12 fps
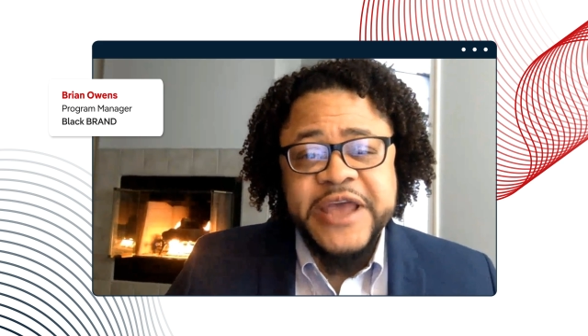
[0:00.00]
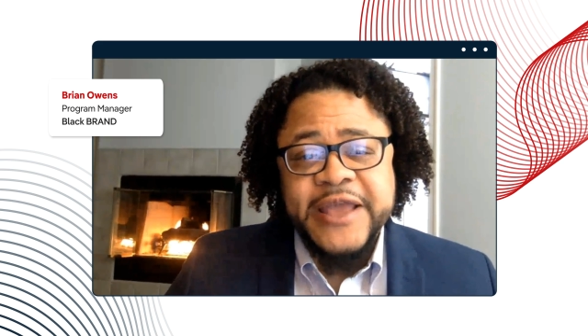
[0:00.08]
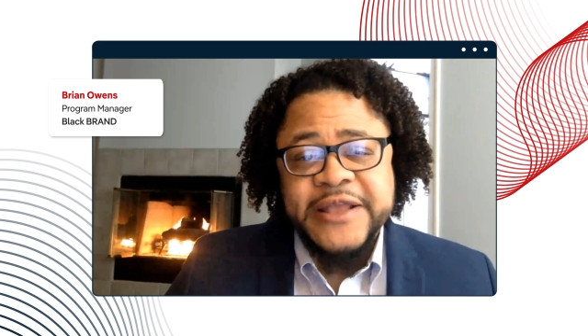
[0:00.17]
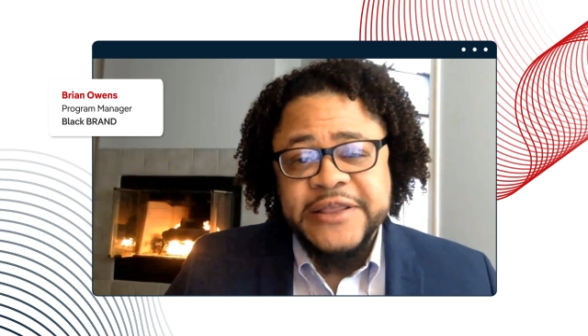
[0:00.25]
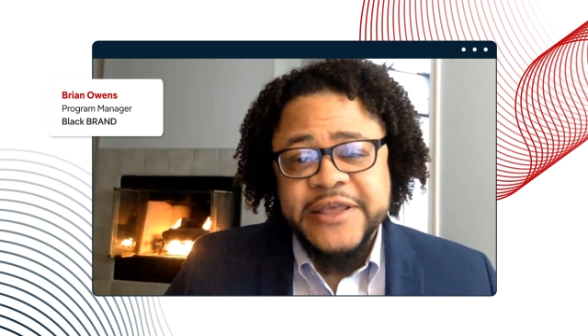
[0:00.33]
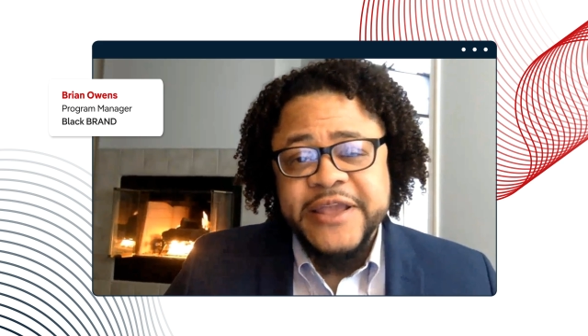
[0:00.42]

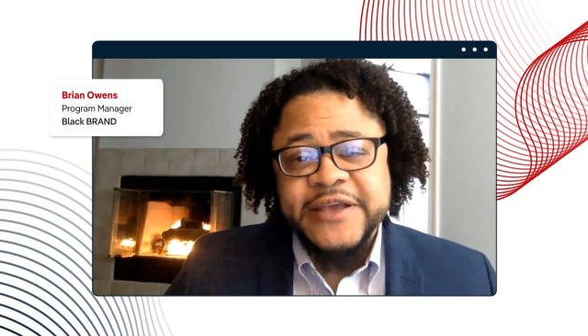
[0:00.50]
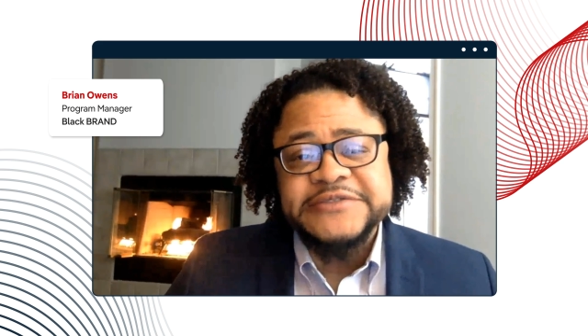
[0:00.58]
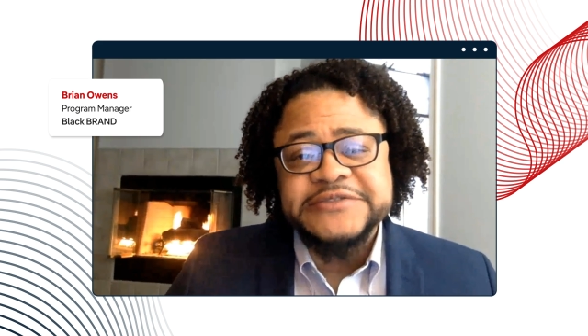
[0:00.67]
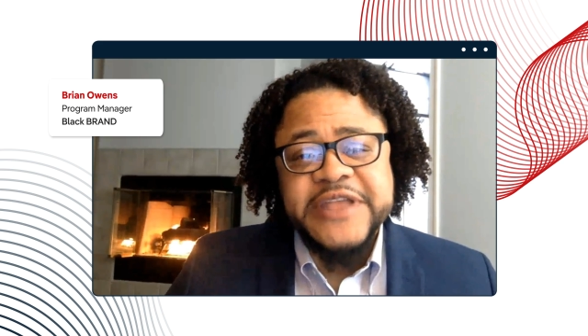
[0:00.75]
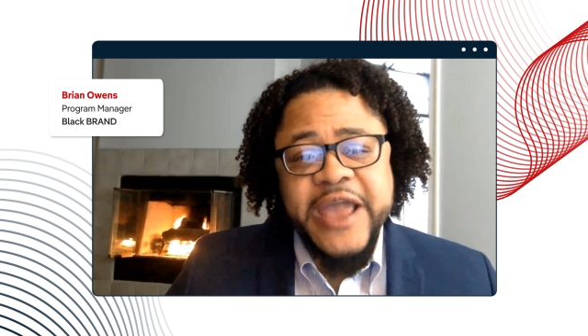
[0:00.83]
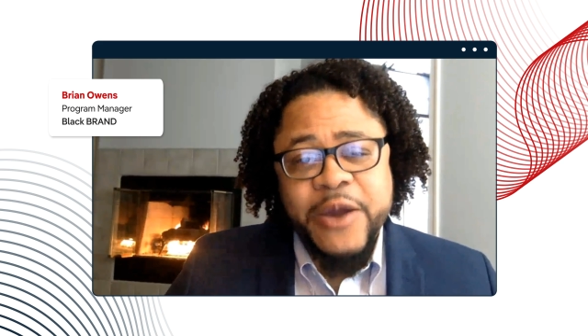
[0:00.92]

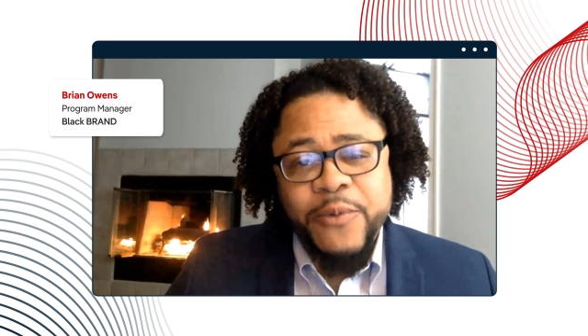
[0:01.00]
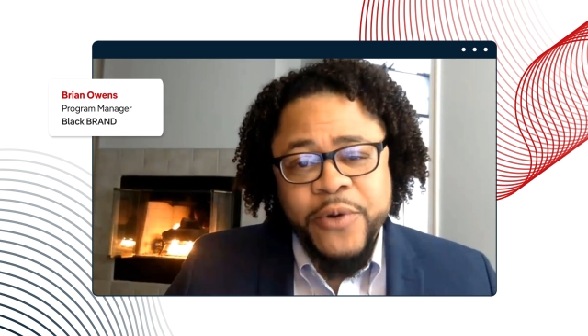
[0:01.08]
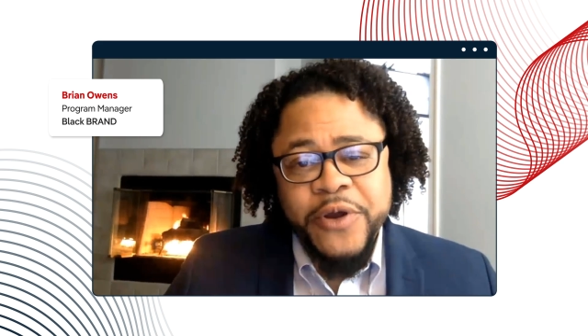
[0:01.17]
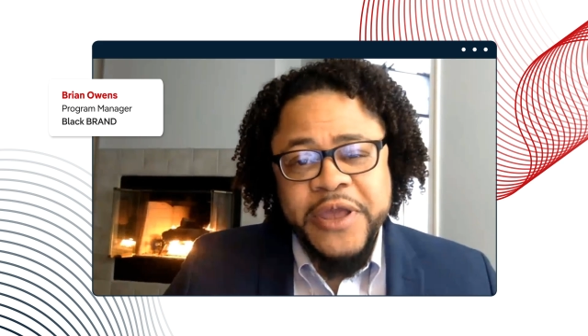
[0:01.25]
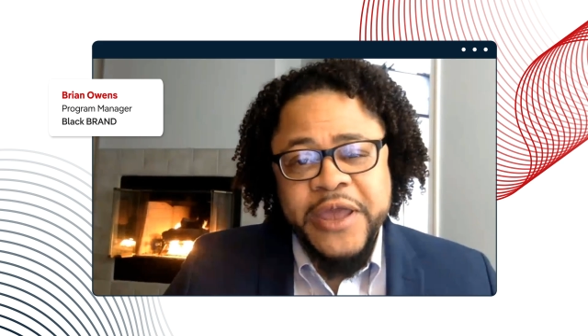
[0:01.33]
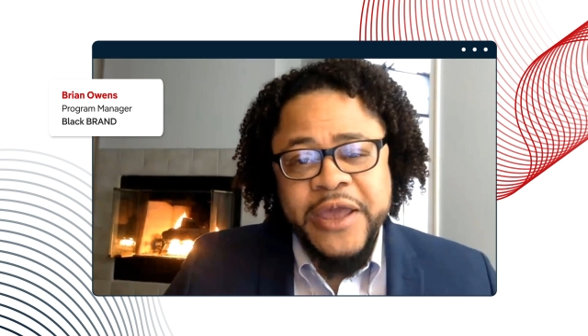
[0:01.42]
Analytics
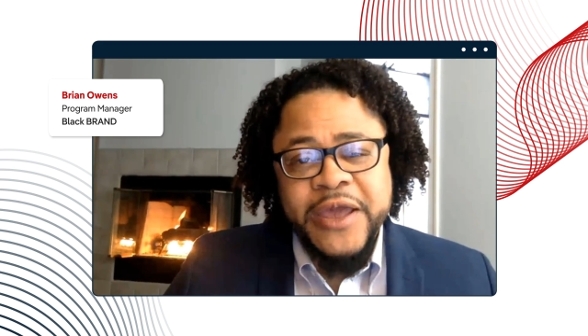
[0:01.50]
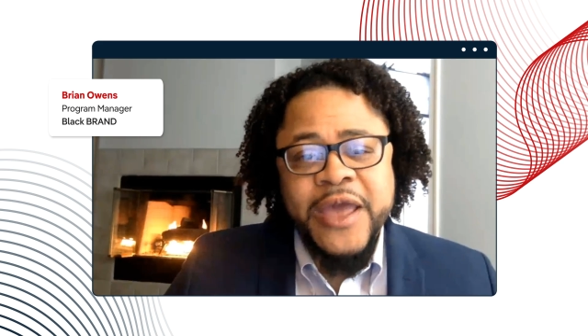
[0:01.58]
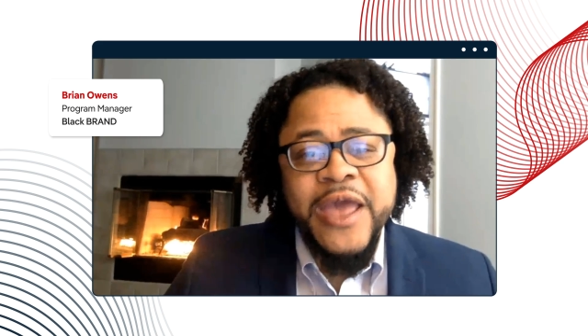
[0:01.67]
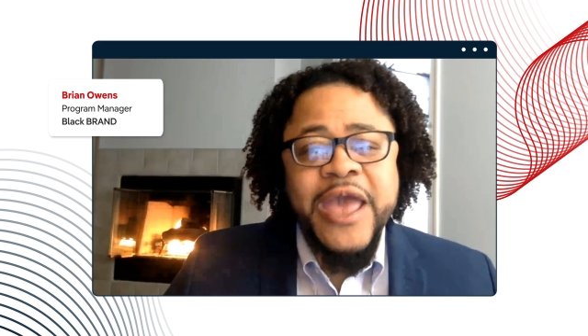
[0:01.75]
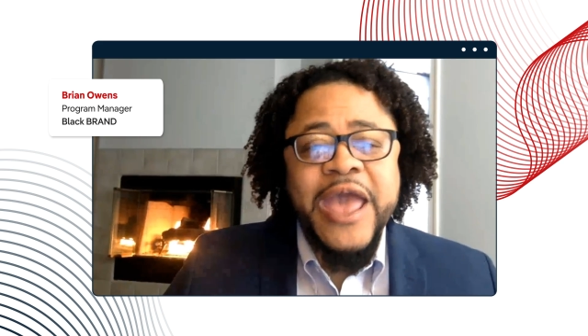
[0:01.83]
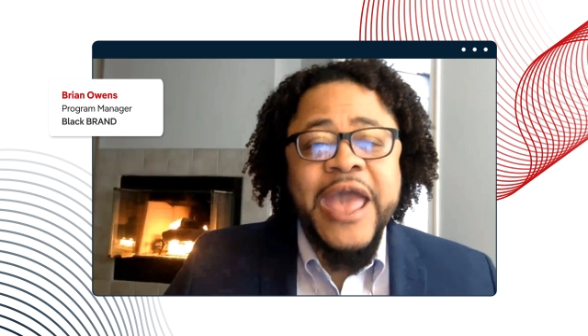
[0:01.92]
Networking
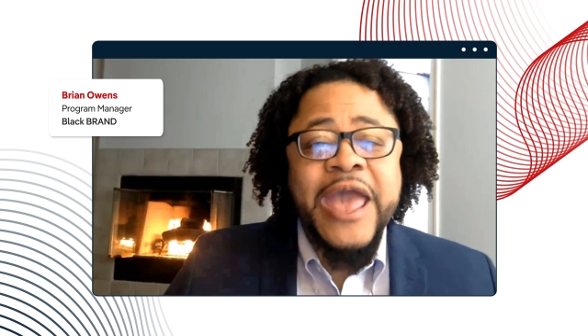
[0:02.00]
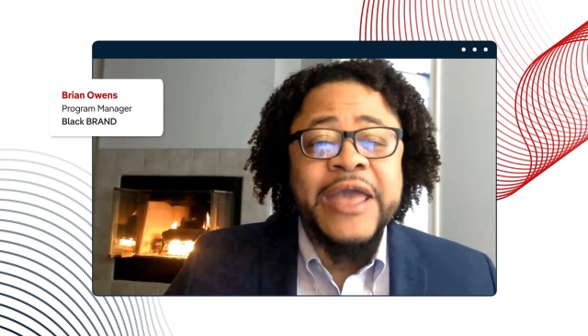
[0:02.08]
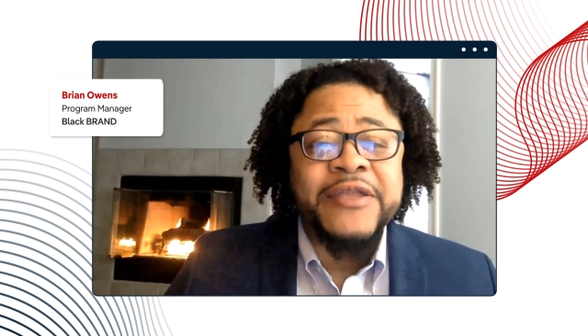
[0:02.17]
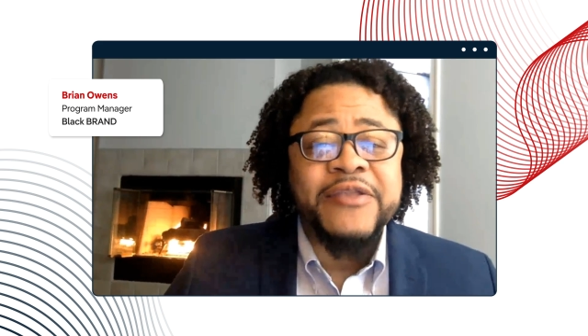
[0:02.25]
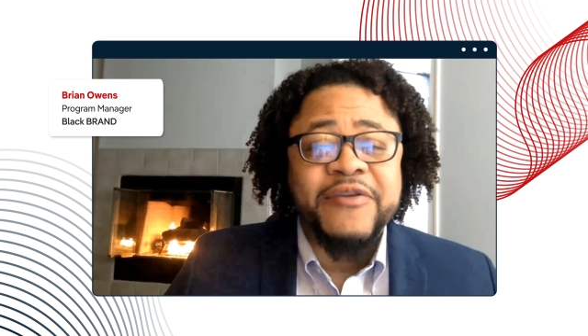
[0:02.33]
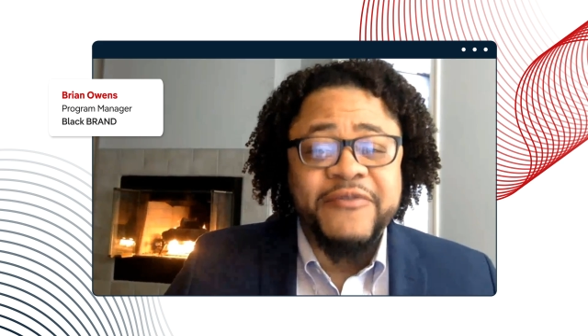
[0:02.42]

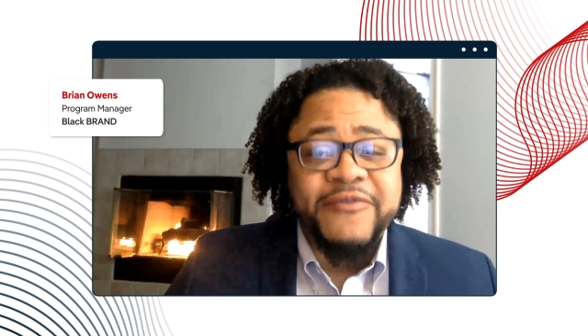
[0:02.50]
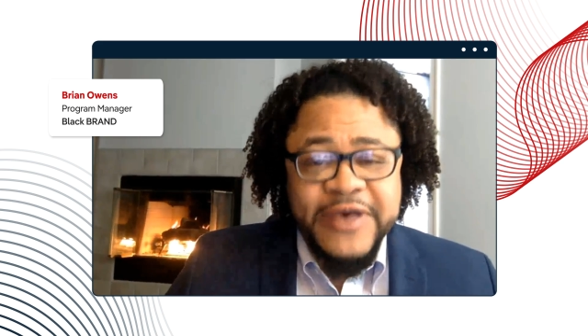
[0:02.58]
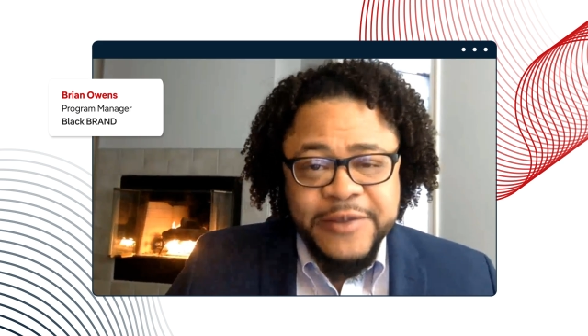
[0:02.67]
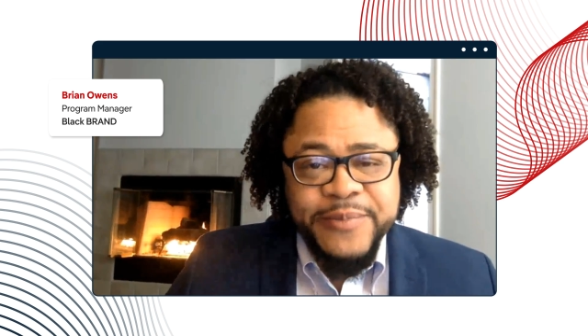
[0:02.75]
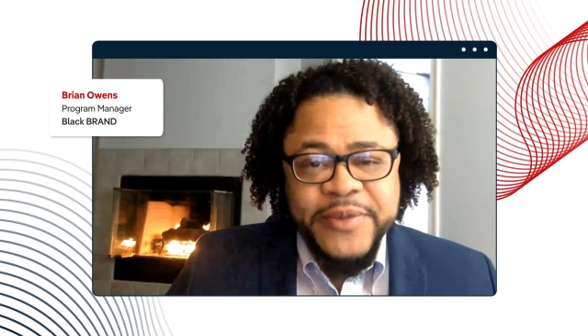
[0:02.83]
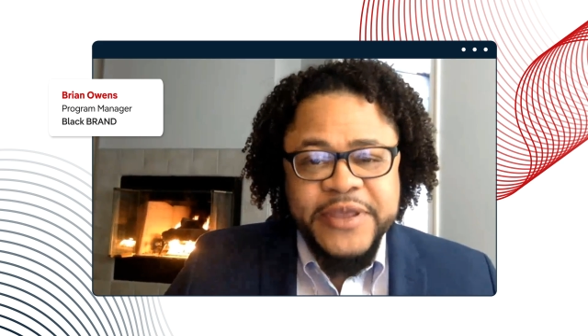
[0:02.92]
and
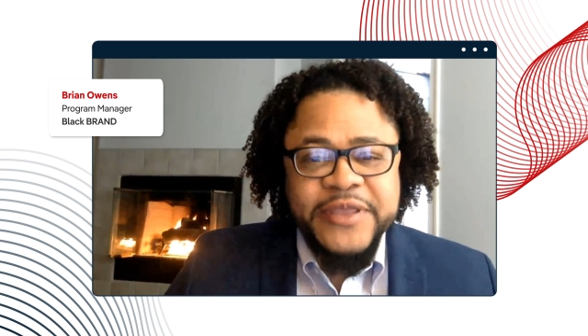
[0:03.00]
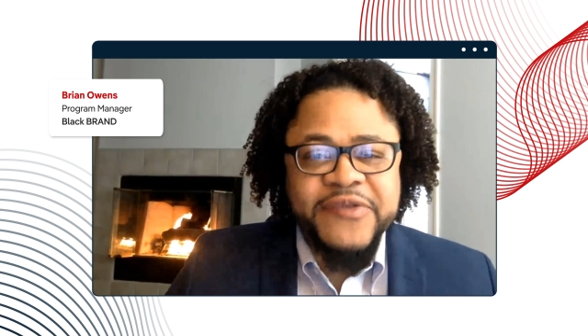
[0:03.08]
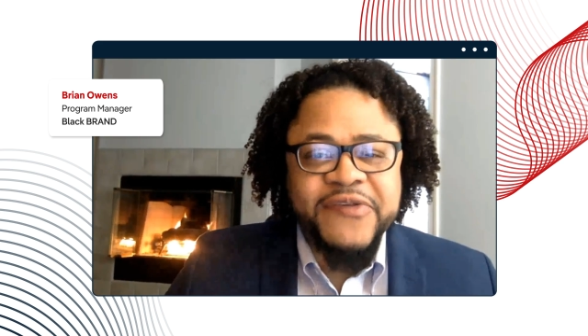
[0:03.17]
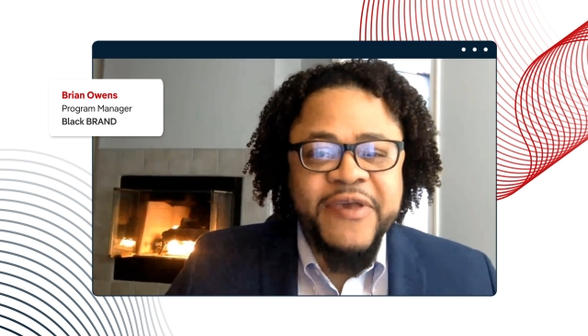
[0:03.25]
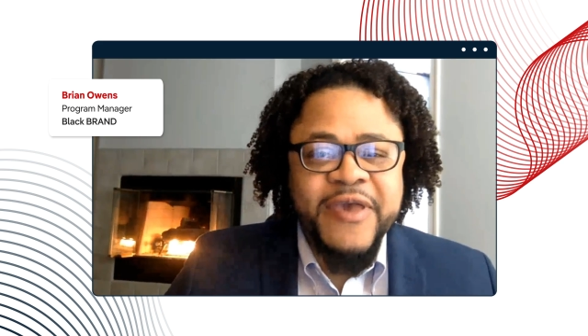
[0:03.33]
Development.